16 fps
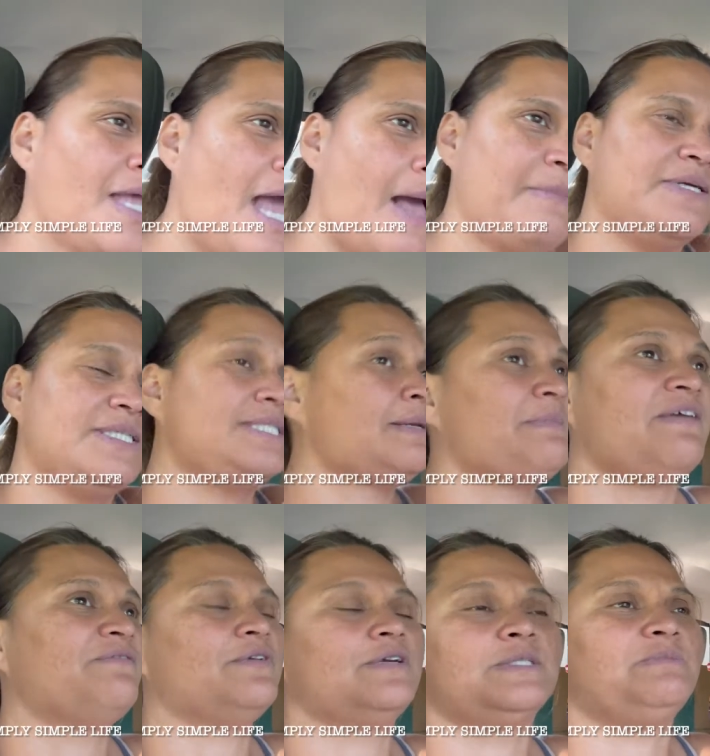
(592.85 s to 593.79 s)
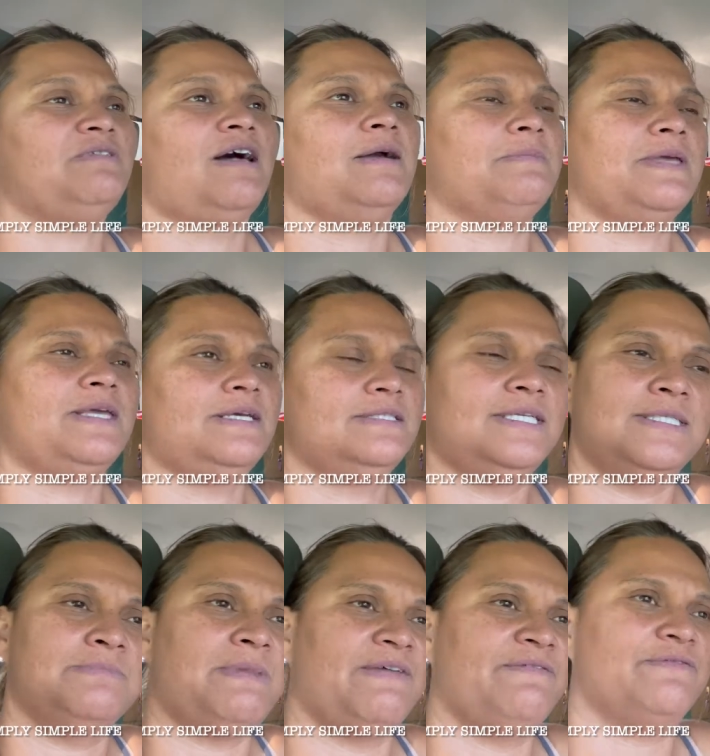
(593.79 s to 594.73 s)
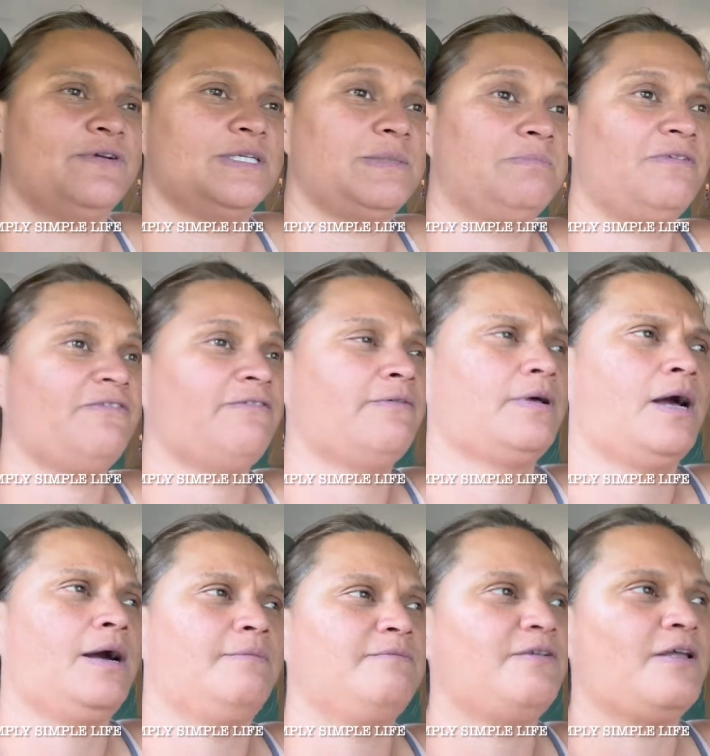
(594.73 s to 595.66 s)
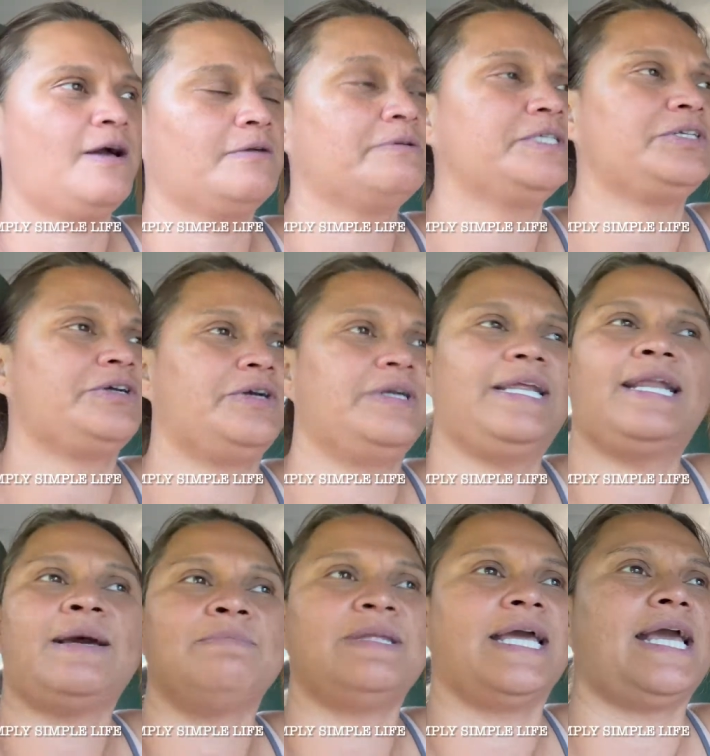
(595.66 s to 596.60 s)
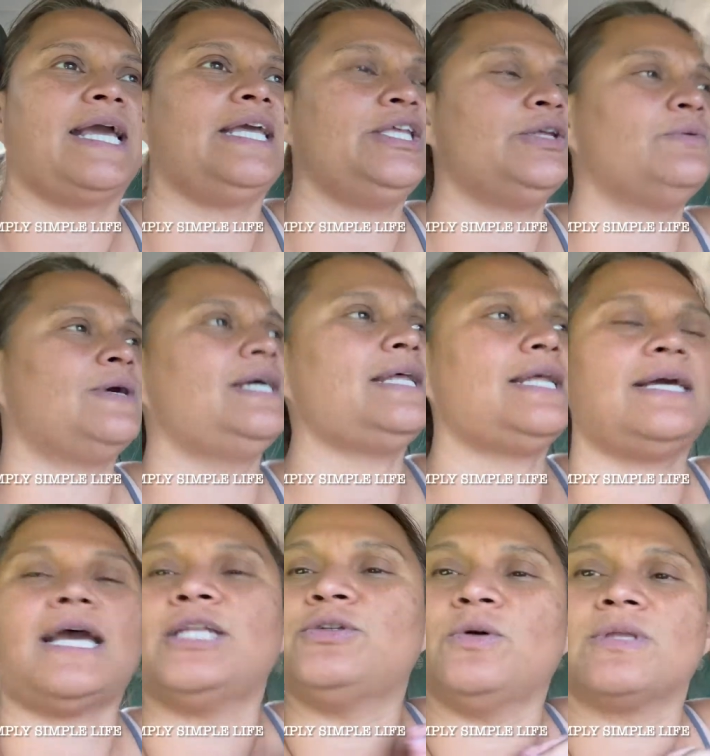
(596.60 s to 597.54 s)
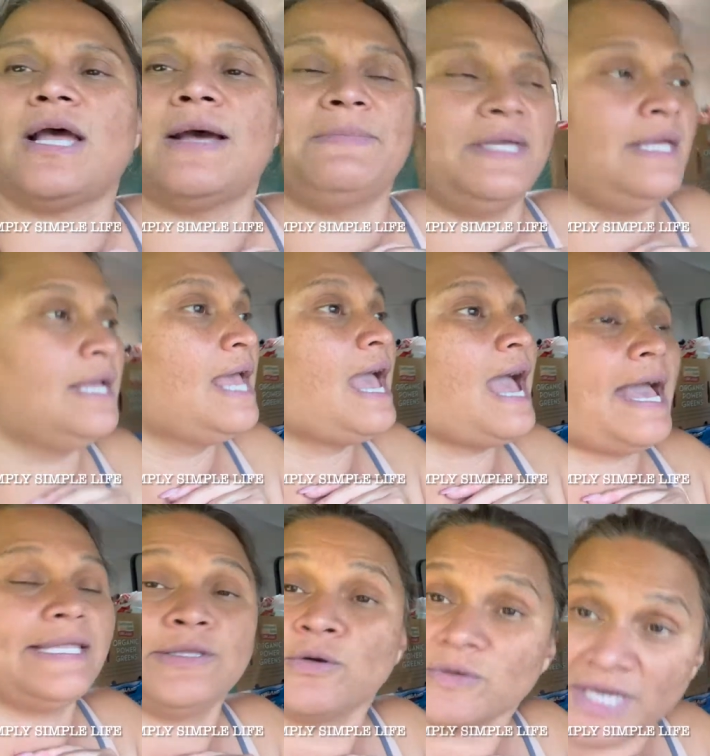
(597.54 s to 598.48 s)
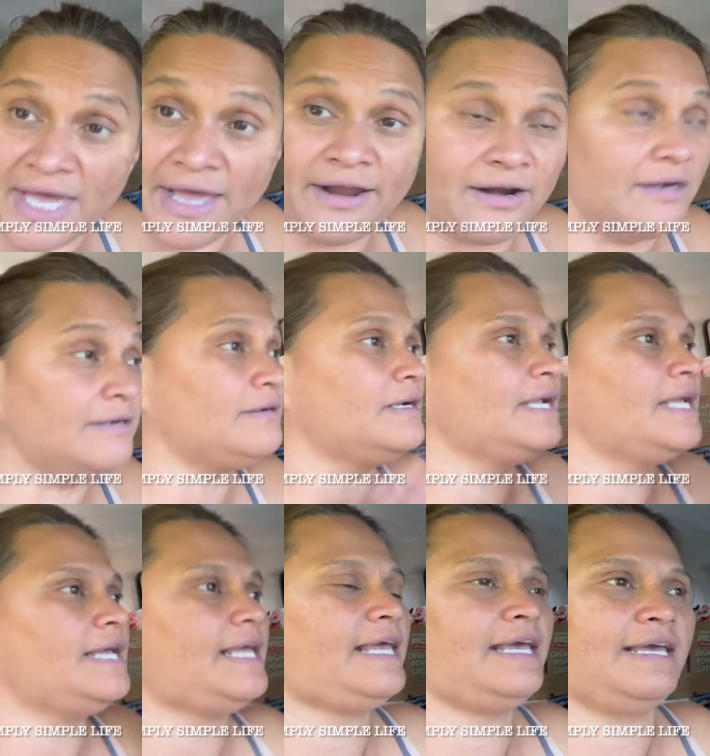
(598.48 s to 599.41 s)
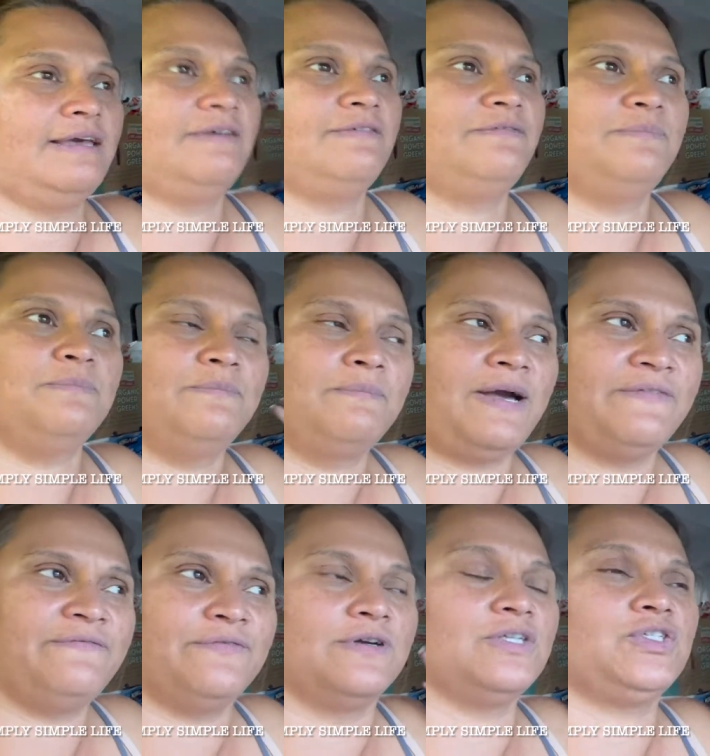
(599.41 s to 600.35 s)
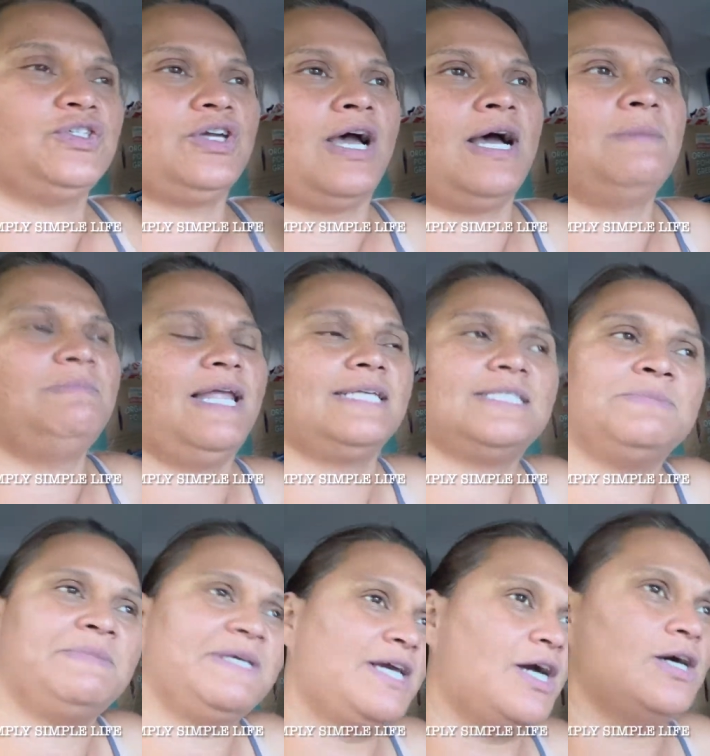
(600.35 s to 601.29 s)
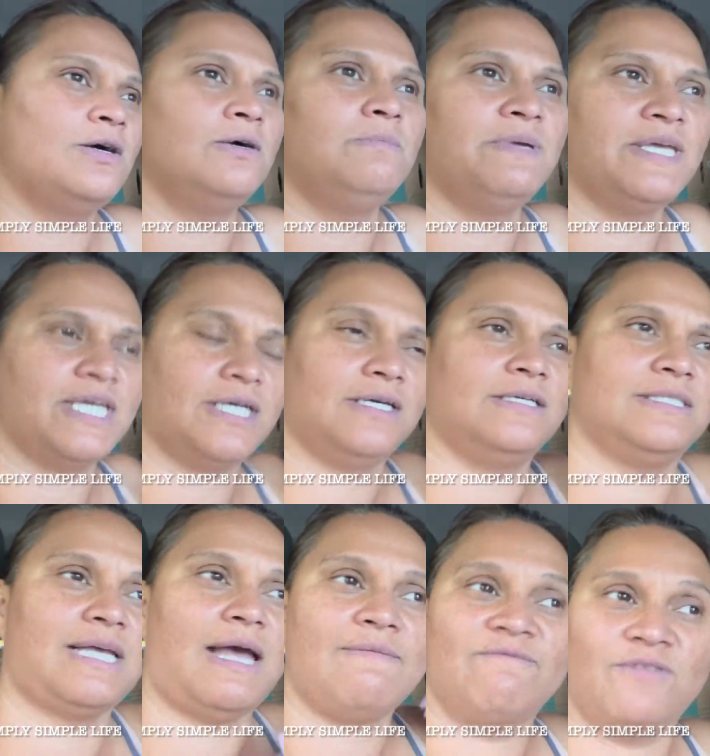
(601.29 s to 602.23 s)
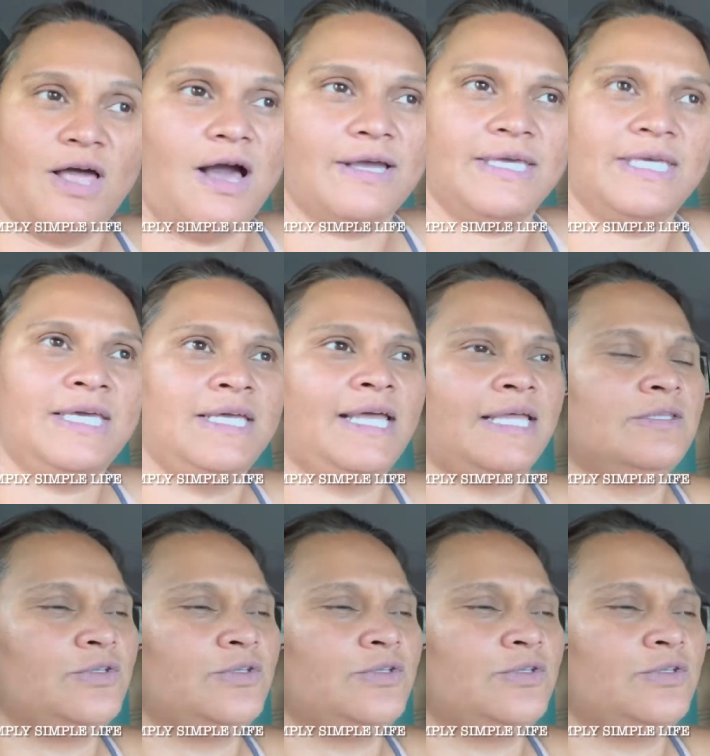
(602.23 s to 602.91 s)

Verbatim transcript: I'm gonna say my first vlog because it's my first um, vlog return and I'm like you know what I told hubby I don't care if my first job lets me go because I'm vlogging and